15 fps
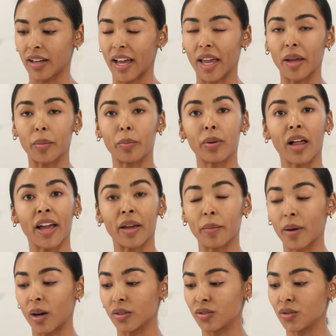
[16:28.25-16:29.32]
I apply
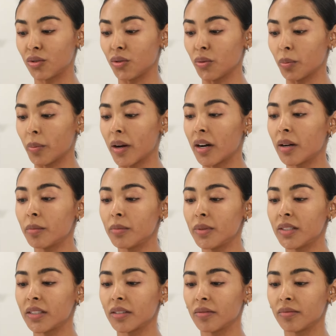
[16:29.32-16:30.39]
about 2
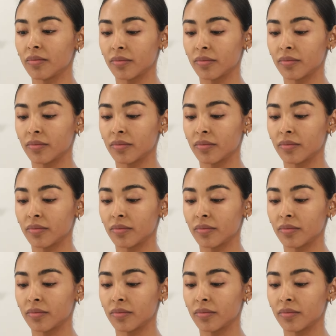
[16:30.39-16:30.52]
pumps.